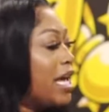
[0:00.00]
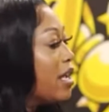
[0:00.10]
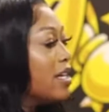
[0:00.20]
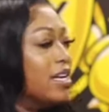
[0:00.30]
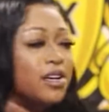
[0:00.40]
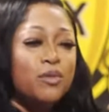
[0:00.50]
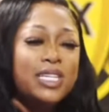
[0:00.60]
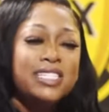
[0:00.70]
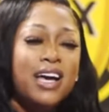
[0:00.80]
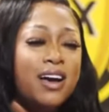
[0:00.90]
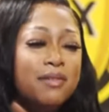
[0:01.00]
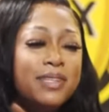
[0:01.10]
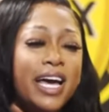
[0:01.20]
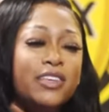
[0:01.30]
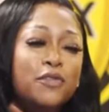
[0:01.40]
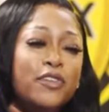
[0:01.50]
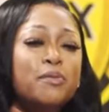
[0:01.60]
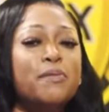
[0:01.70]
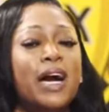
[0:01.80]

Like, what's up? Like, you feel me?